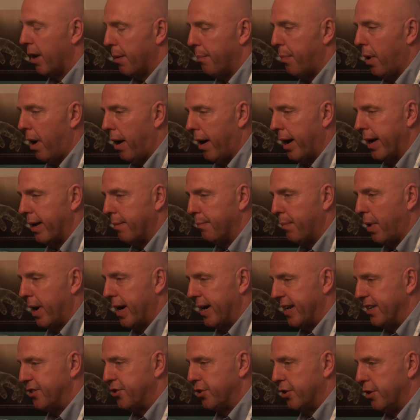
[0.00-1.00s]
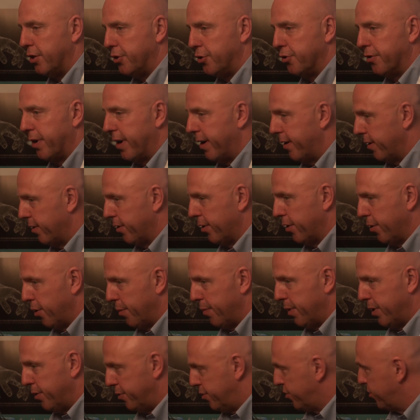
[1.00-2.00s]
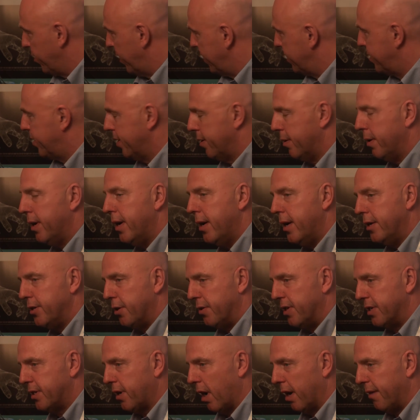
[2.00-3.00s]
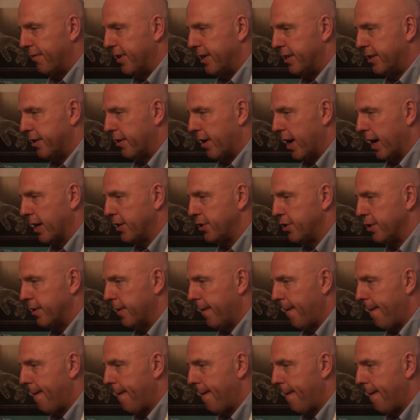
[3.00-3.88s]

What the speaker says: by any surgeon or any other human who's trying to do this kind of interaction.